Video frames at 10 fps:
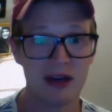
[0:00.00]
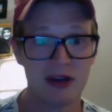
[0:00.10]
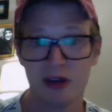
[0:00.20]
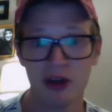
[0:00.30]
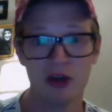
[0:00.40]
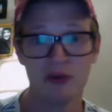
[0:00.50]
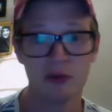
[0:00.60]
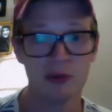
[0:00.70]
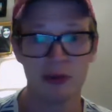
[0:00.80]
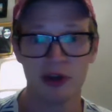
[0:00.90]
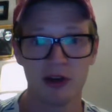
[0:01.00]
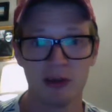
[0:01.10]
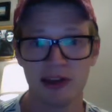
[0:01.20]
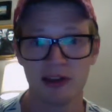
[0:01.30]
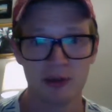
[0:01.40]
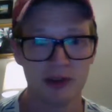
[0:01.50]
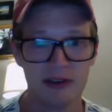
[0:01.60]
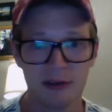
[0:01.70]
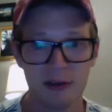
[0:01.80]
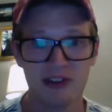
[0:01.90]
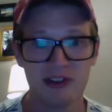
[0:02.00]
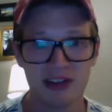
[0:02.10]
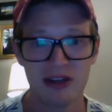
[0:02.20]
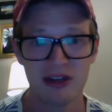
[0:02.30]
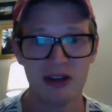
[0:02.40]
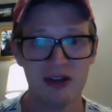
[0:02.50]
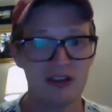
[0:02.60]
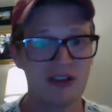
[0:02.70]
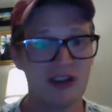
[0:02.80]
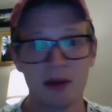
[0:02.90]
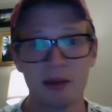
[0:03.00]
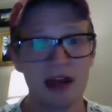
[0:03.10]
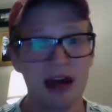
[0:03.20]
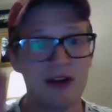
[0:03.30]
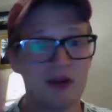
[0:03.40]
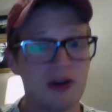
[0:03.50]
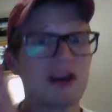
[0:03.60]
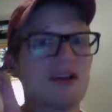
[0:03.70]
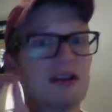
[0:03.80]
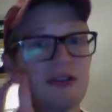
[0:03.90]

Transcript: clove was one of the biggest ones mentioned, and it just said apply directly.